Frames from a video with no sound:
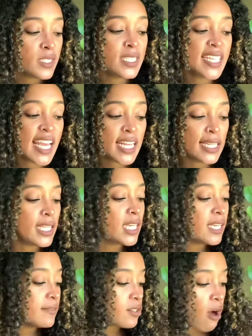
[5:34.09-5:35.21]
dead
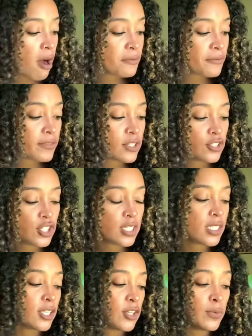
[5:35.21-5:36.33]
leaves off just
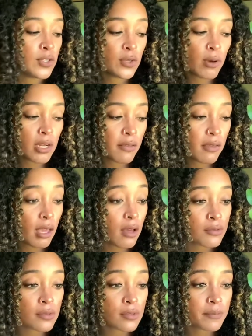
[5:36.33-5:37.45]
like you would do anything
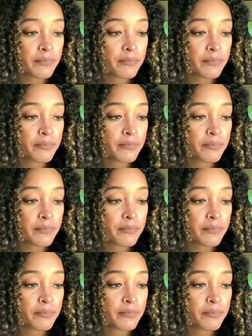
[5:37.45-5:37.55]
else.